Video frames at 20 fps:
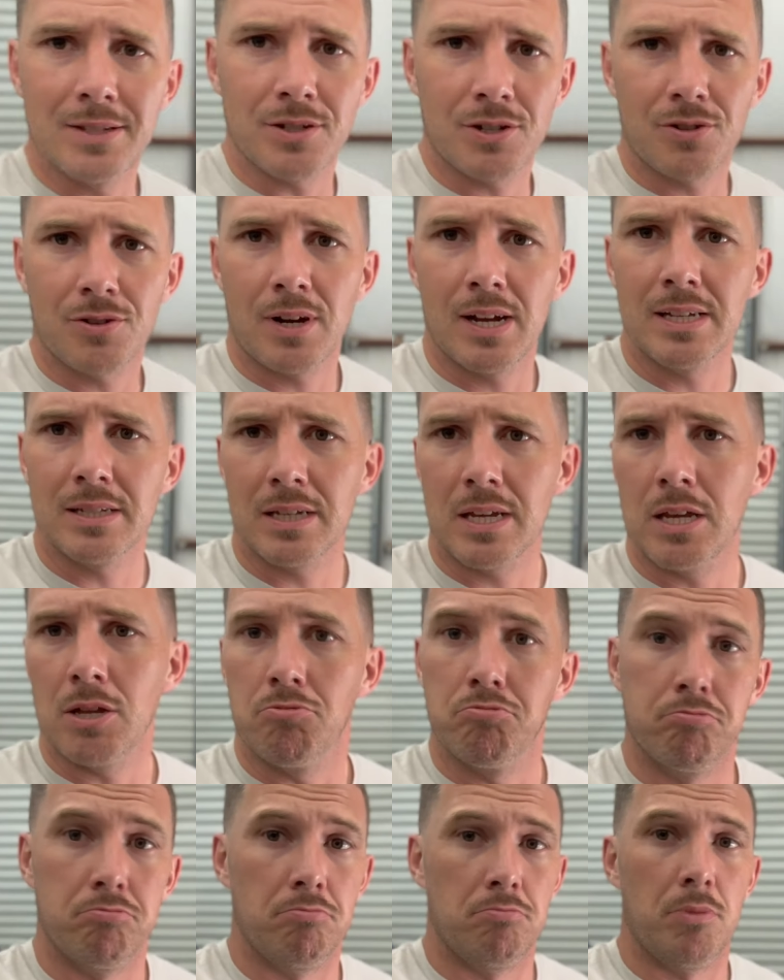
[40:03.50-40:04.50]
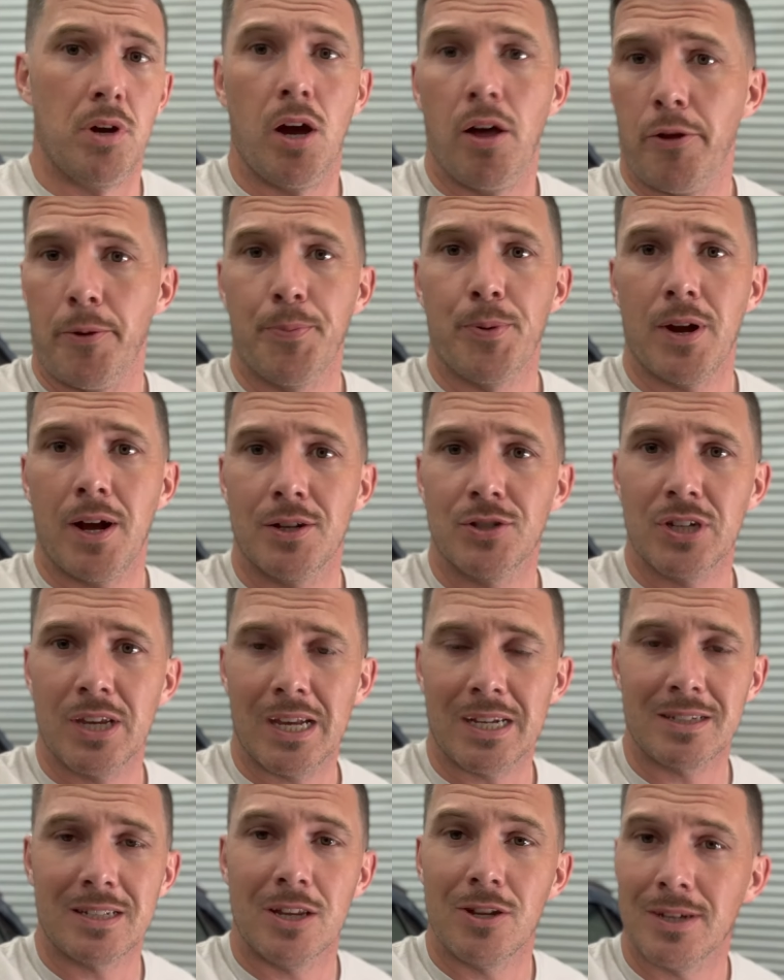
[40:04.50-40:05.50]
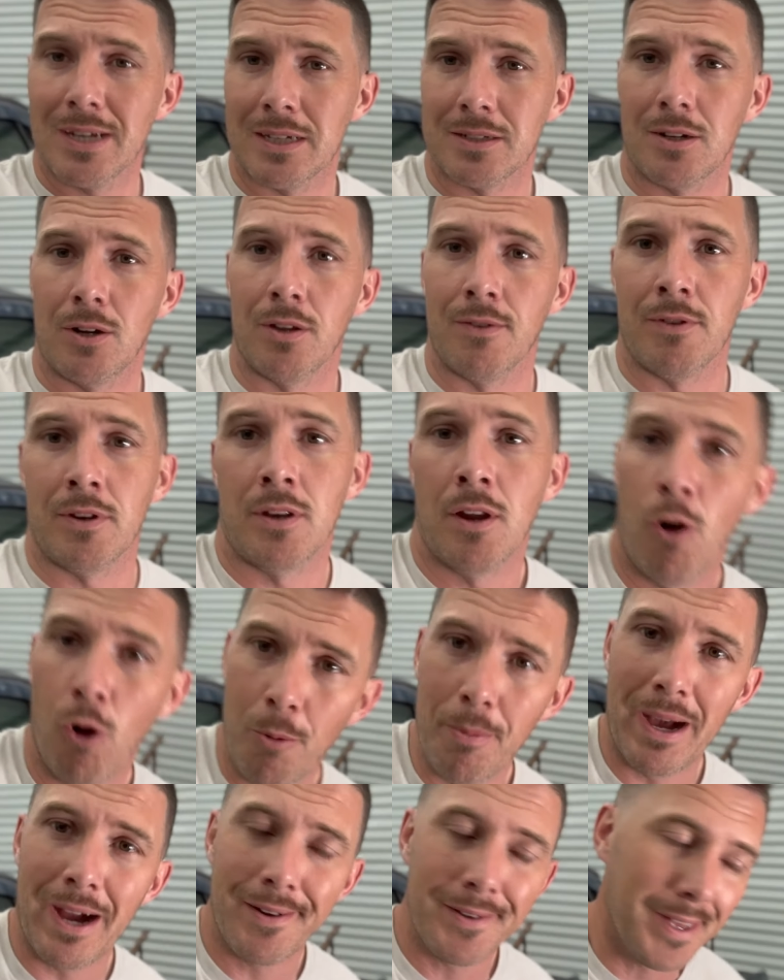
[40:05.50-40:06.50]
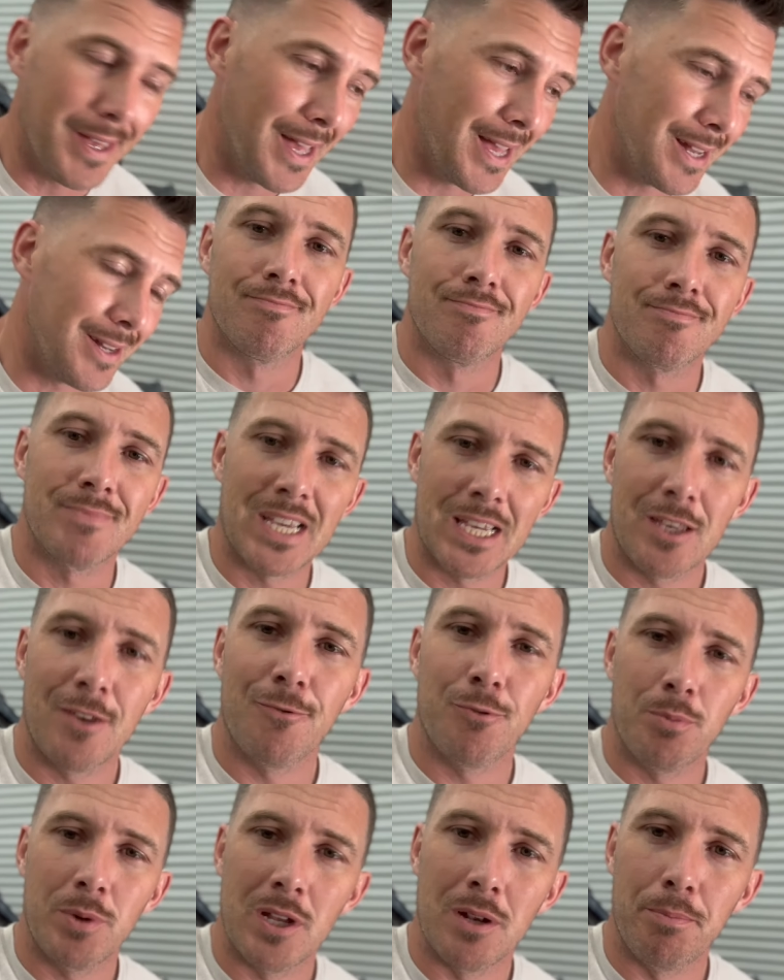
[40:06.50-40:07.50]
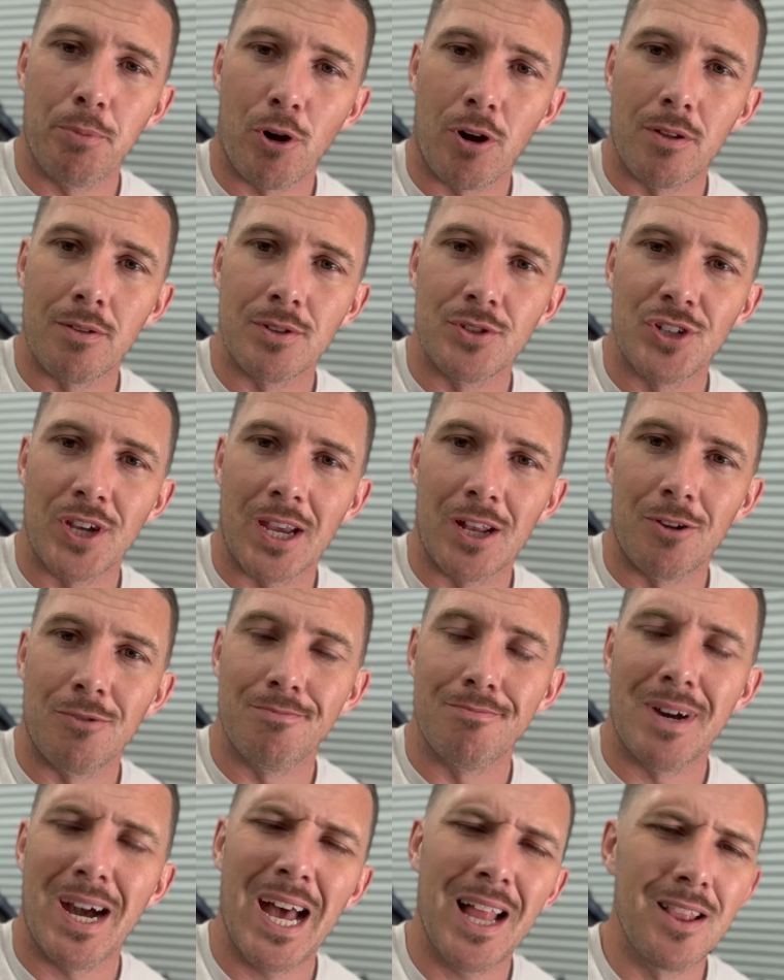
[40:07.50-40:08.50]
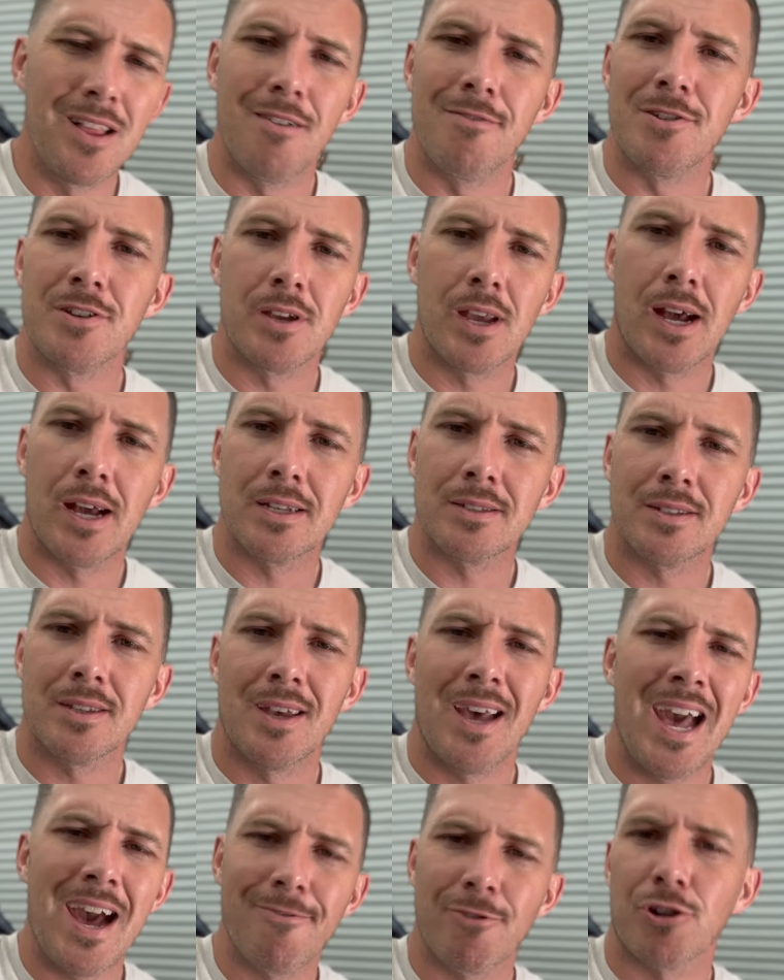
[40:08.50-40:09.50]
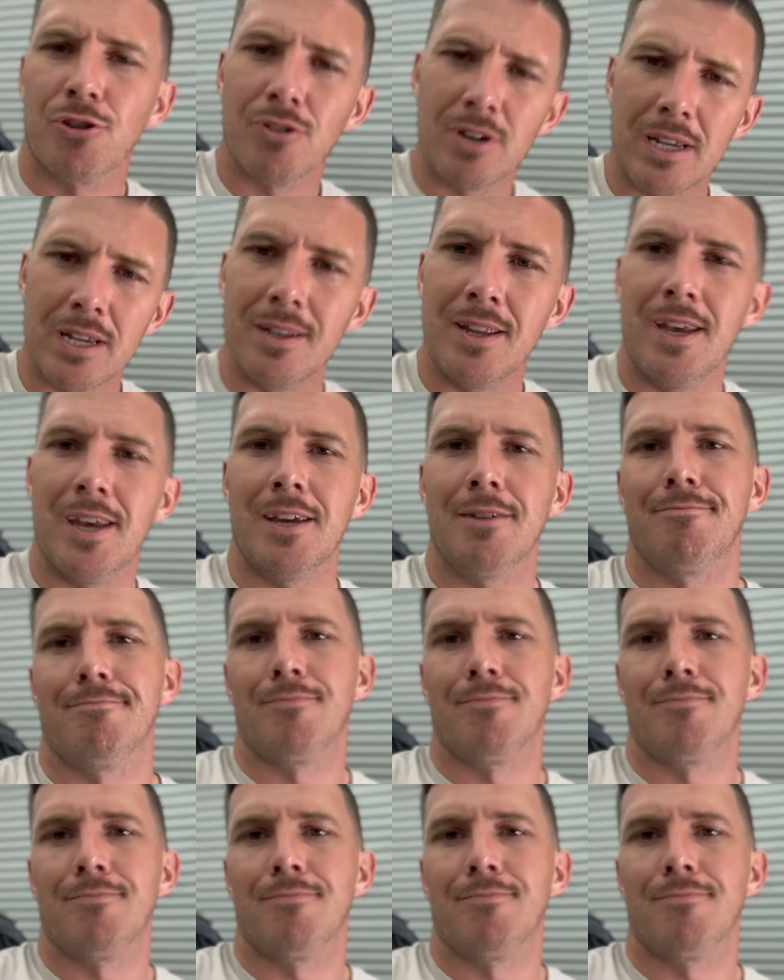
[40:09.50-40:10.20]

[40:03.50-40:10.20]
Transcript: of crazy other projects that you guys don't even know about yet. Thank you for being a part of the channel. I love you guys. Have a great day.